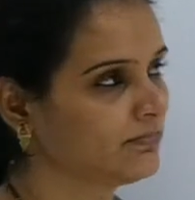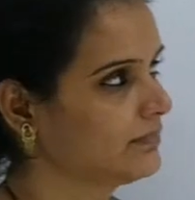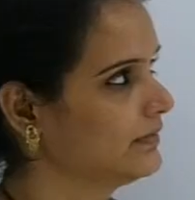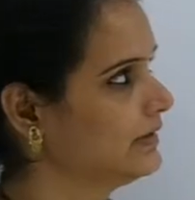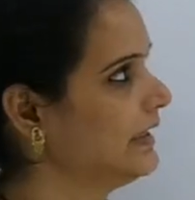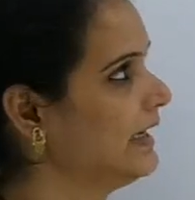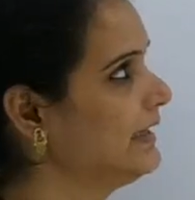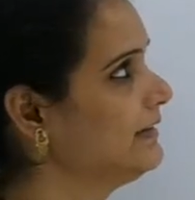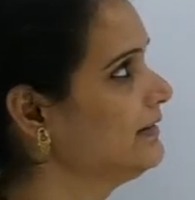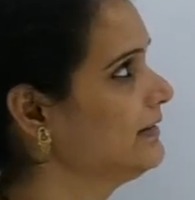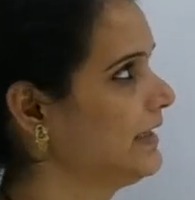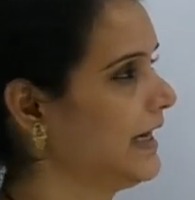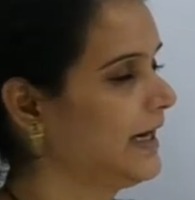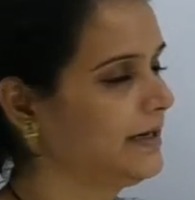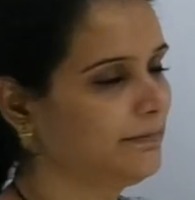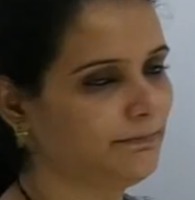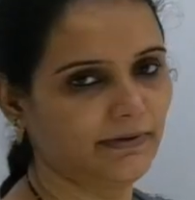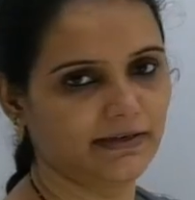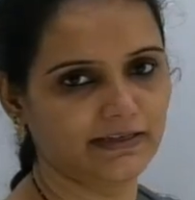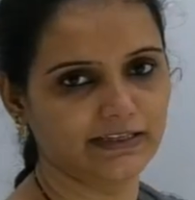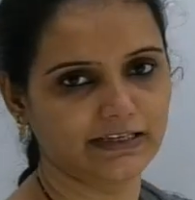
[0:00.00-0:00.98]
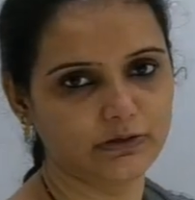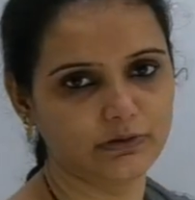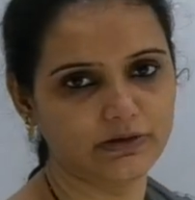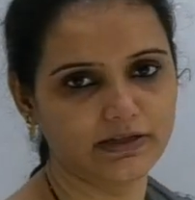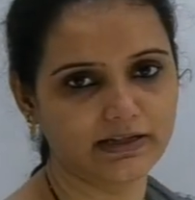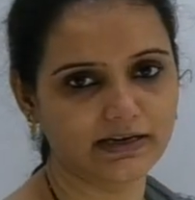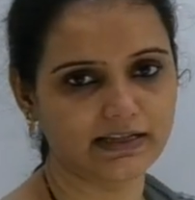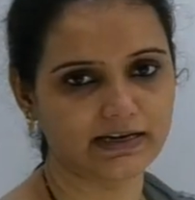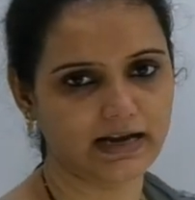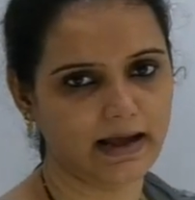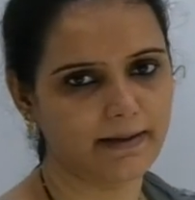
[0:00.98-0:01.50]
then that
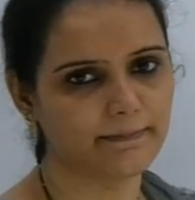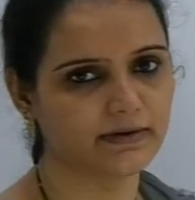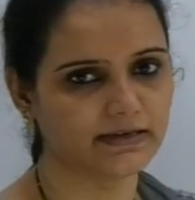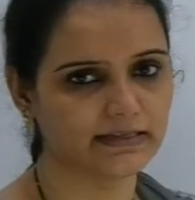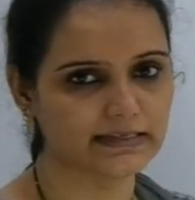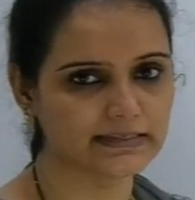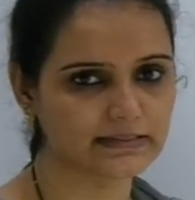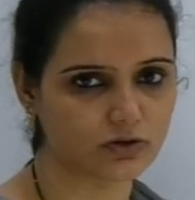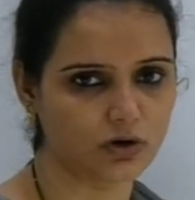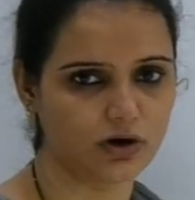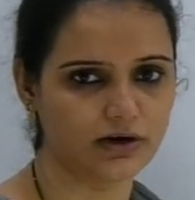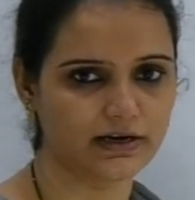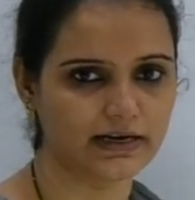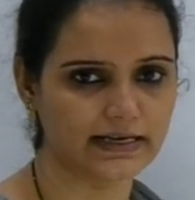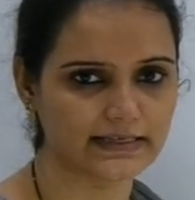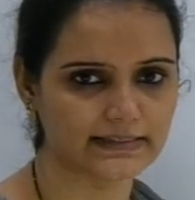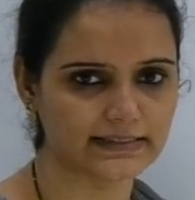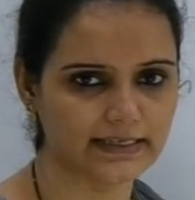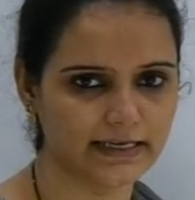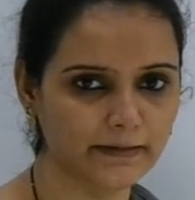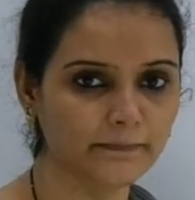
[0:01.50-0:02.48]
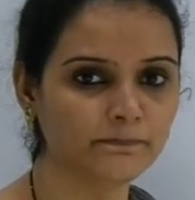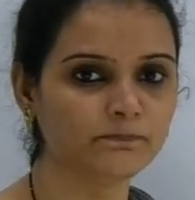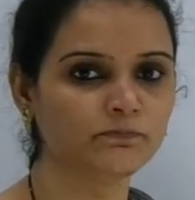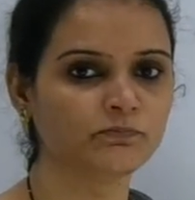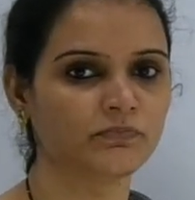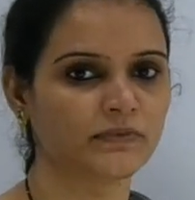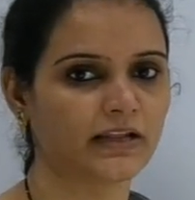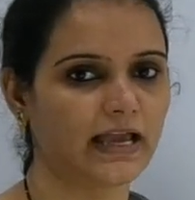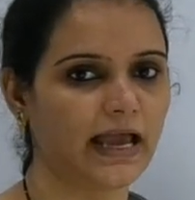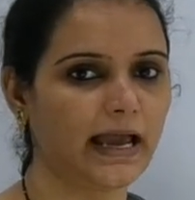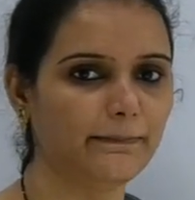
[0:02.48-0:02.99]
particular grammar is called as a
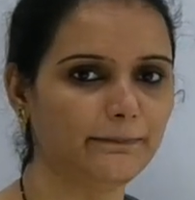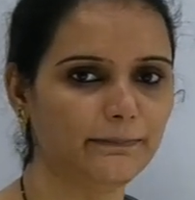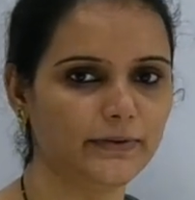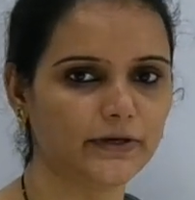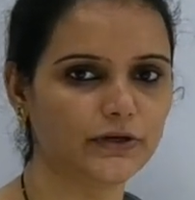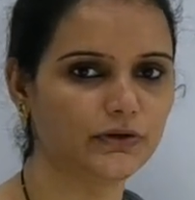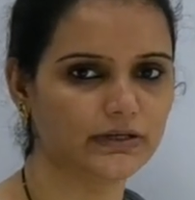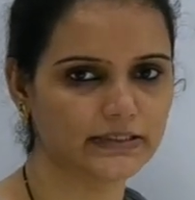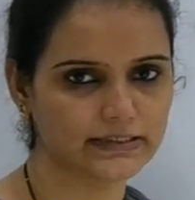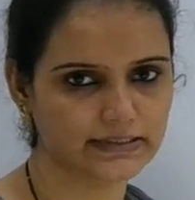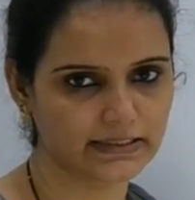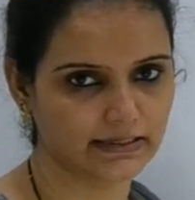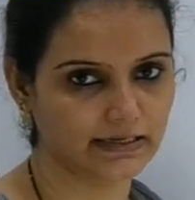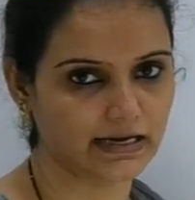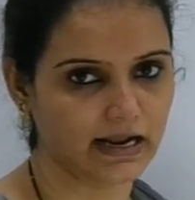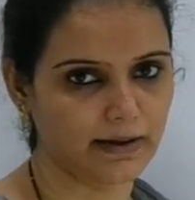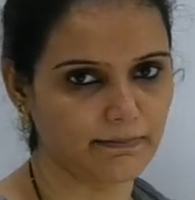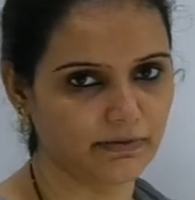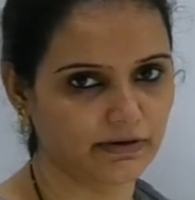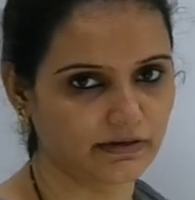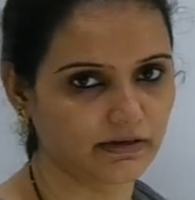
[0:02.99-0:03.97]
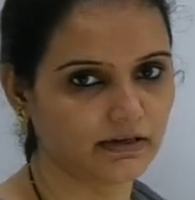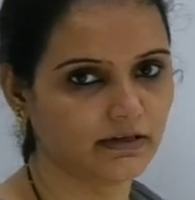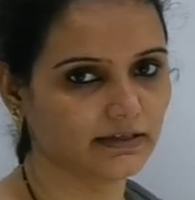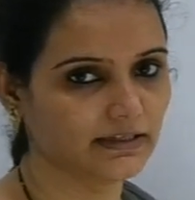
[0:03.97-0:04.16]
ambiguous grammar.